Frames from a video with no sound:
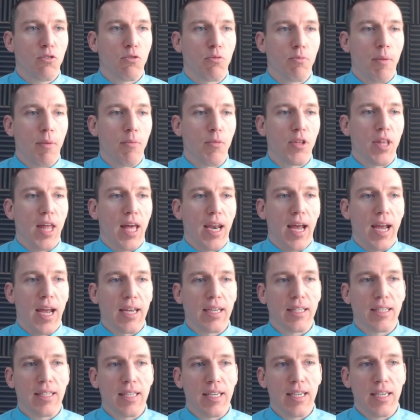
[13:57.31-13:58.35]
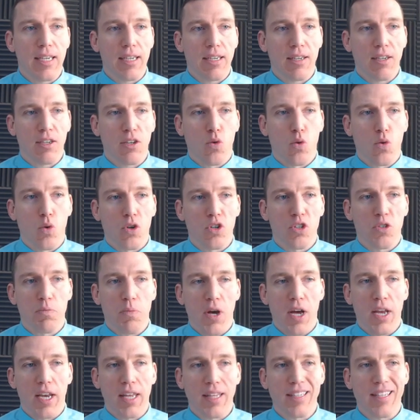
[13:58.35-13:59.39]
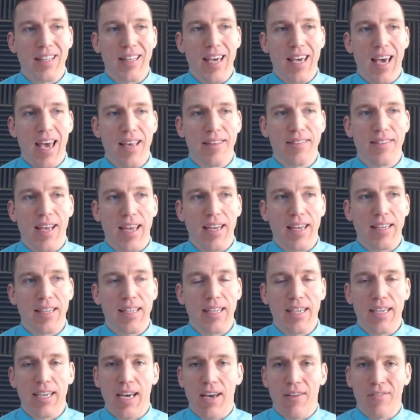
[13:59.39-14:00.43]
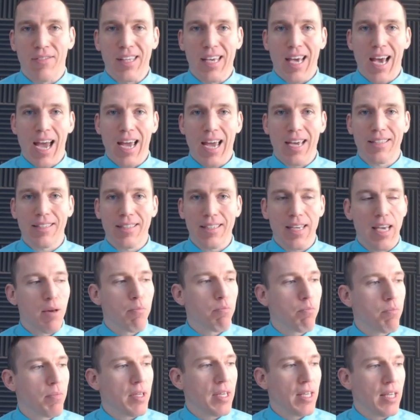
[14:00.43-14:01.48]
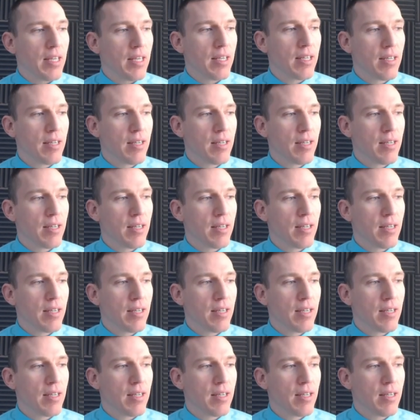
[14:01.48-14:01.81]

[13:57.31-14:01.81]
Remember that ID corresponded to the SID of the ICMP